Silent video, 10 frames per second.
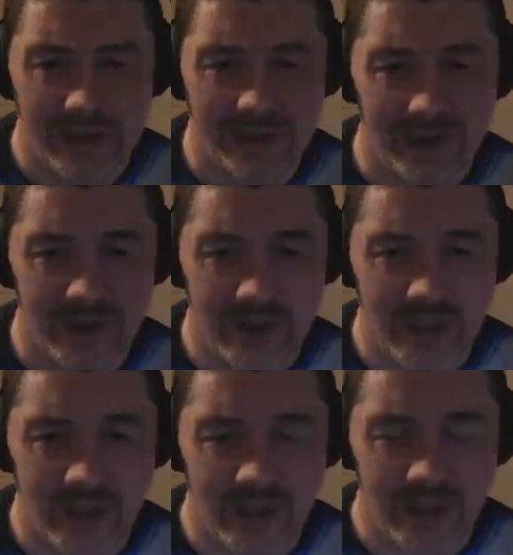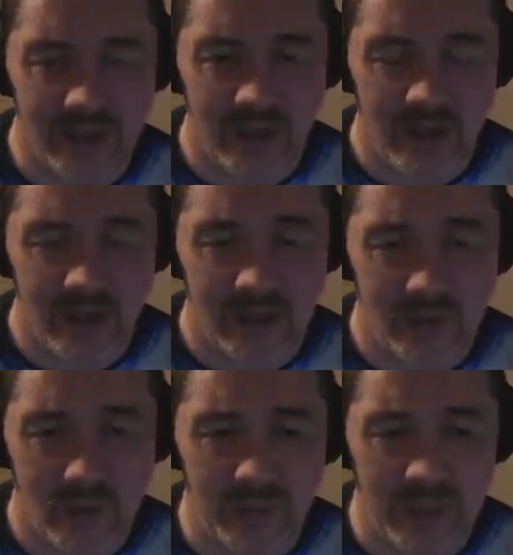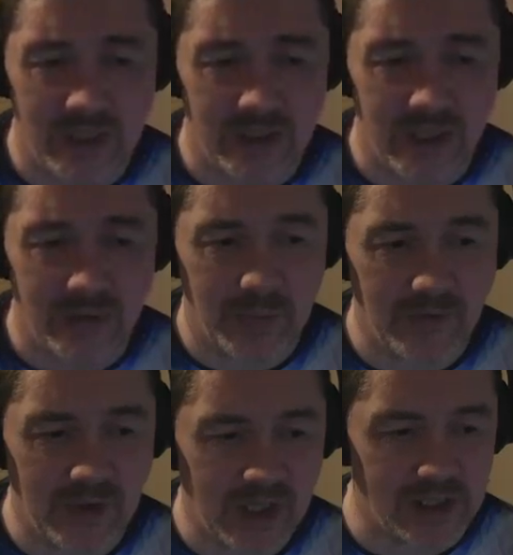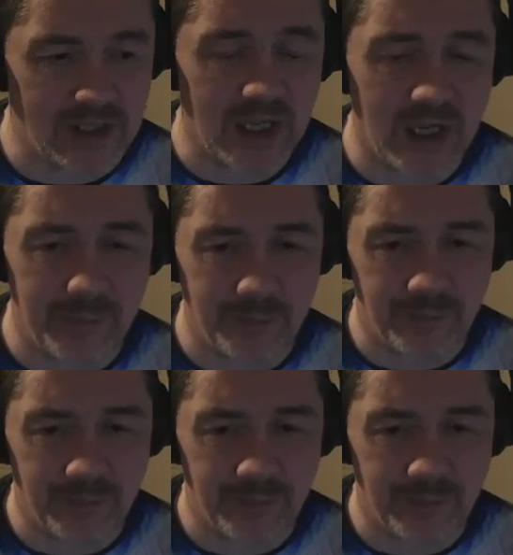So, yeah. What made the Dinopithecus Kin